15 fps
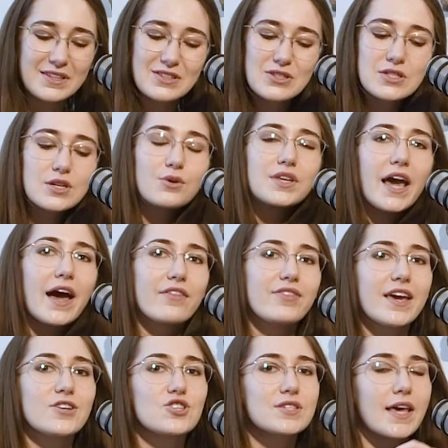So yeah,
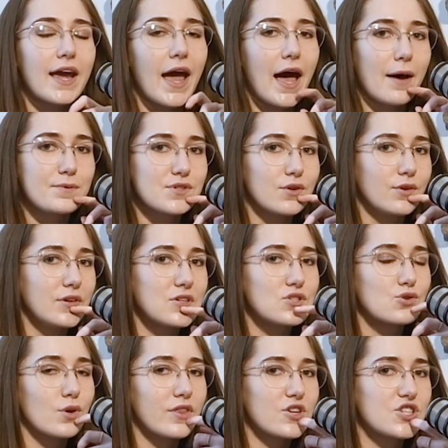they just like absolutely
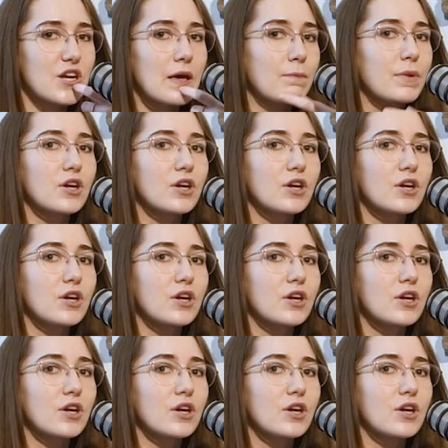destroy the ship.